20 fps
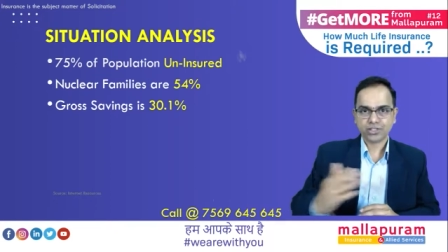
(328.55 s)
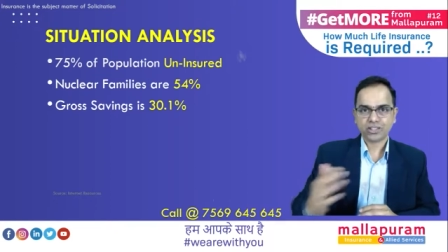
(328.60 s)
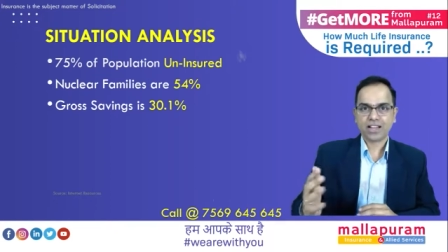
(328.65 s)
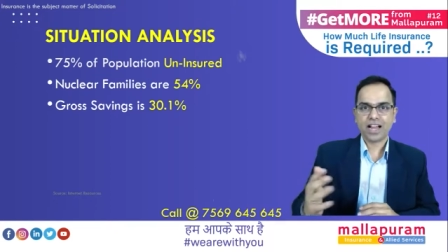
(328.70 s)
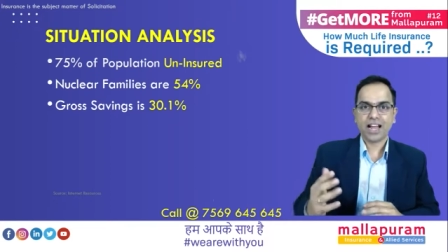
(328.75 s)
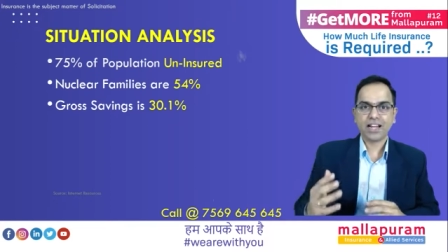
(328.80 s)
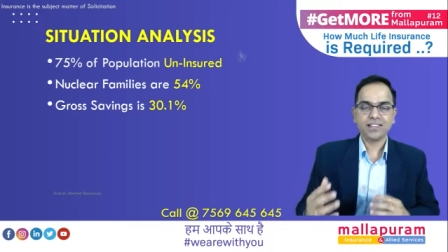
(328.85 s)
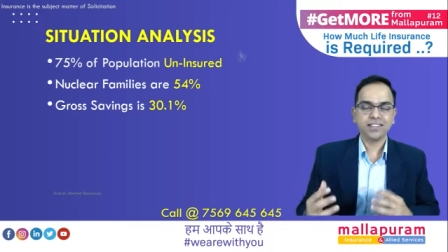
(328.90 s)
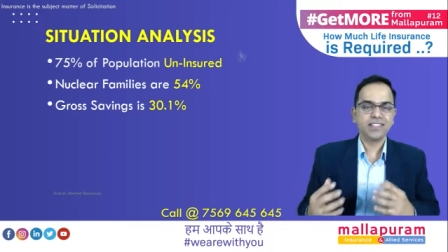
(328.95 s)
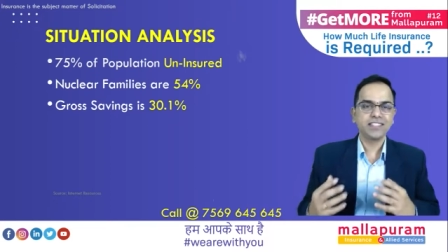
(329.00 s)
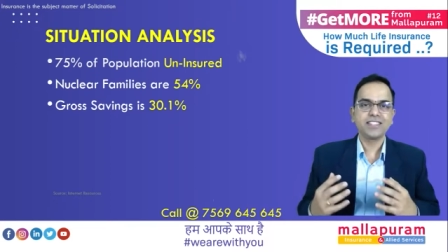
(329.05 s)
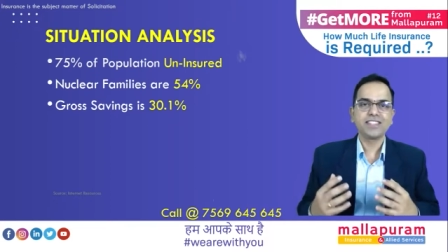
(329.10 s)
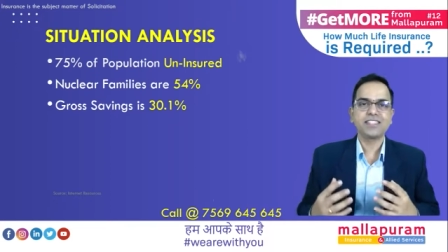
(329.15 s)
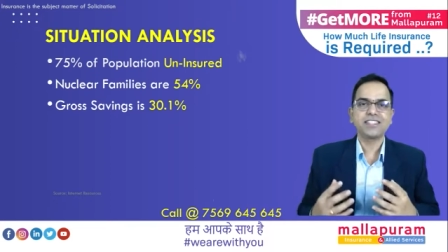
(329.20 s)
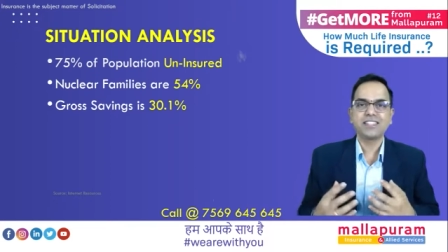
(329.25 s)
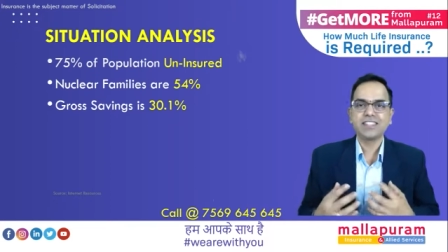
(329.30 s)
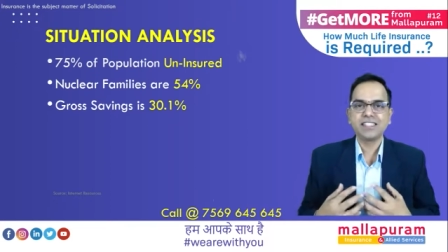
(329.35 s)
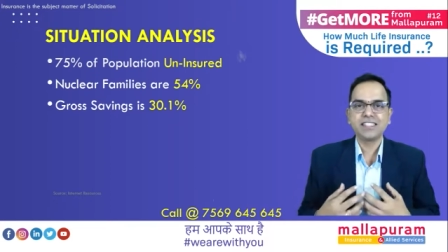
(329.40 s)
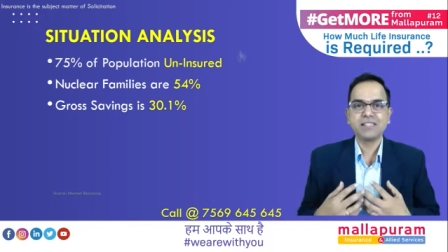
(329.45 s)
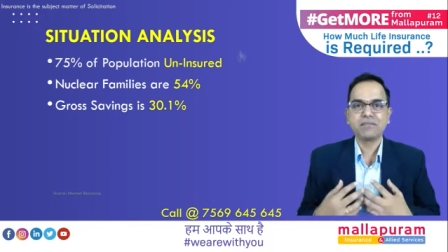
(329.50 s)
and this
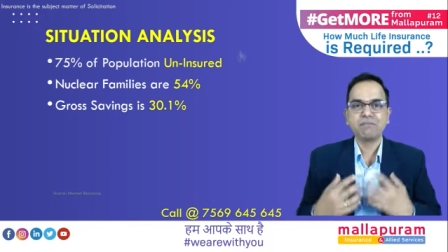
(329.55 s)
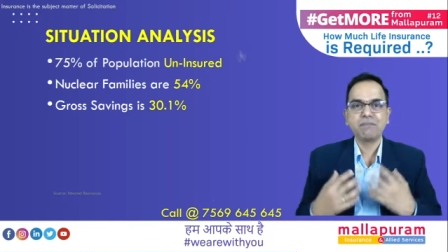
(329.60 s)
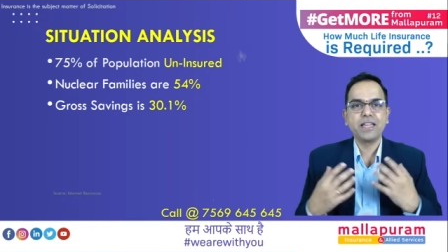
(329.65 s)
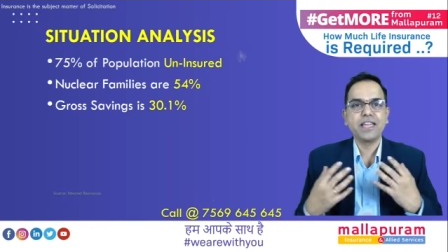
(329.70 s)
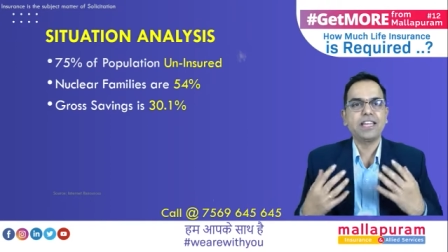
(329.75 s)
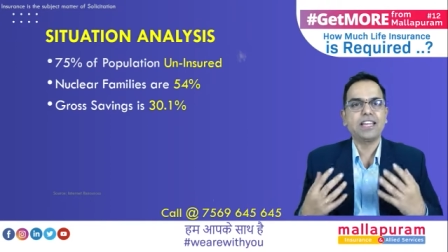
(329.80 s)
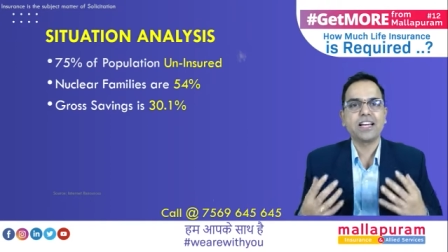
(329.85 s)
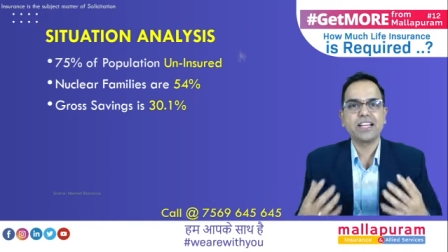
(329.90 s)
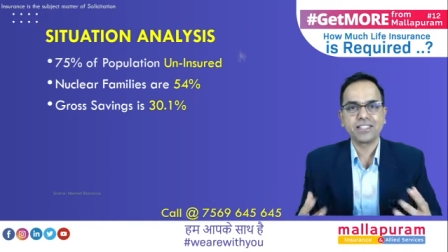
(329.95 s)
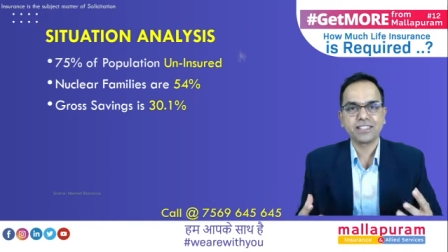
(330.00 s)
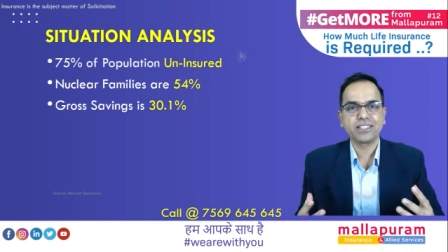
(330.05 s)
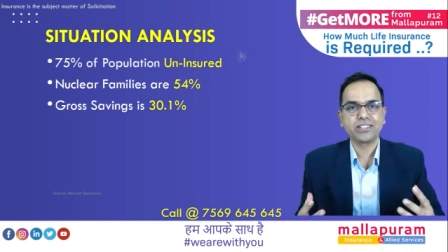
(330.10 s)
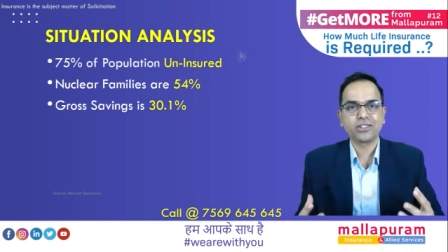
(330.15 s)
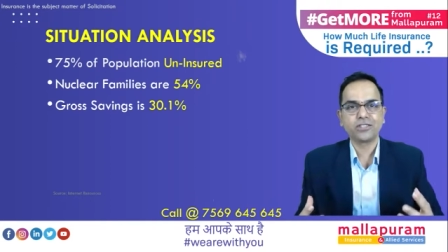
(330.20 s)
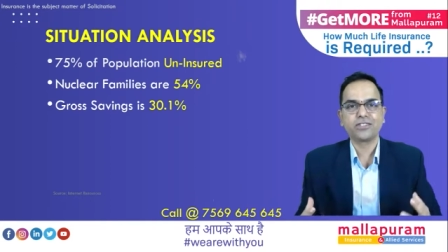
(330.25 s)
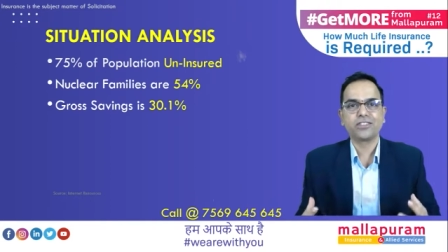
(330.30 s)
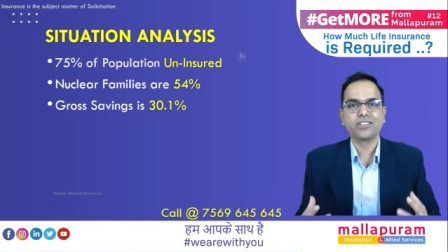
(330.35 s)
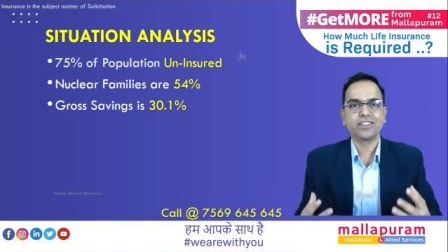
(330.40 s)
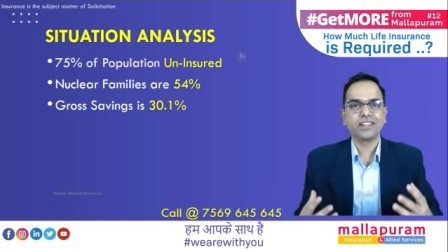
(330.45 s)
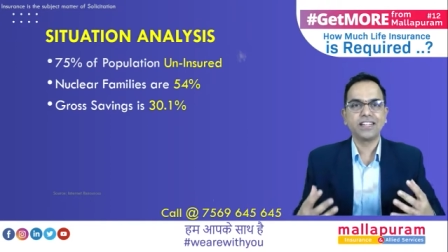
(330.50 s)
is the main asset of
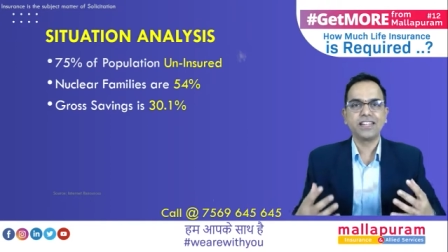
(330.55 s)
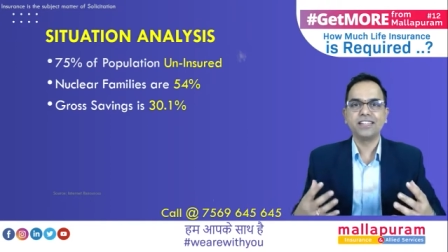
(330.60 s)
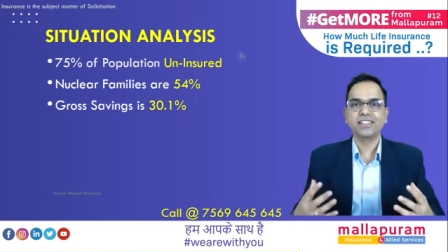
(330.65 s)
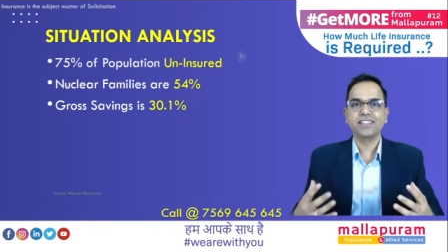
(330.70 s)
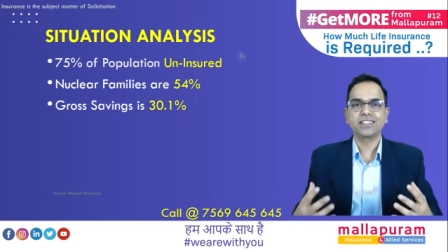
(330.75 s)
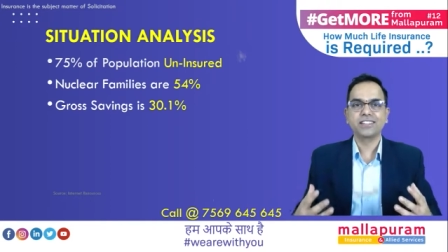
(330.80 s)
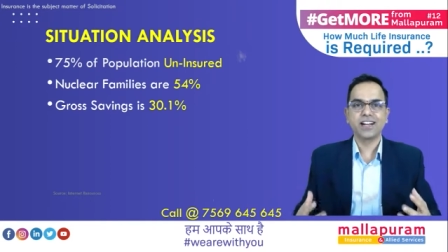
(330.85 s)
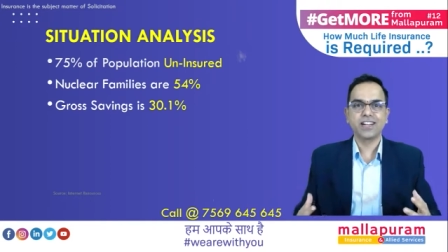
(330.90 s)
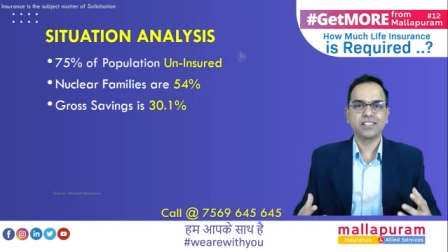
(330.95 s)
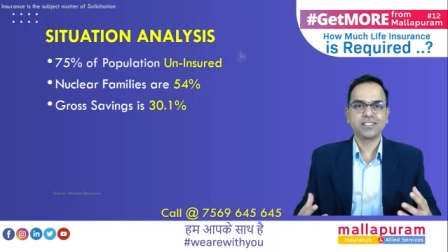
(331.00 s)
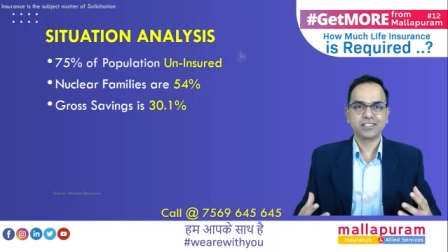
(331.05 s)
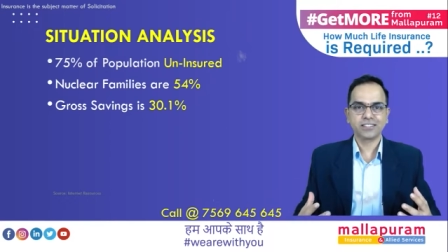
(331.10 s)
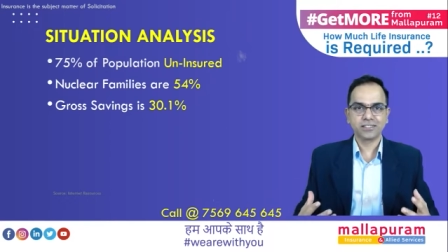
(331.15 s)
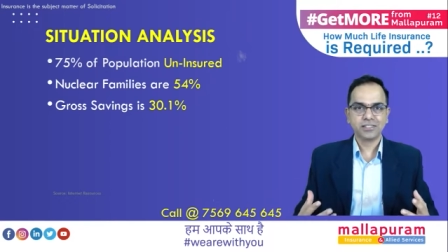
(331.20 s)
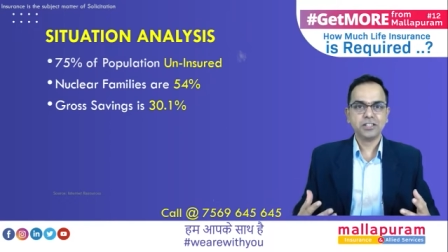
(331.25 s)
our Indian culture,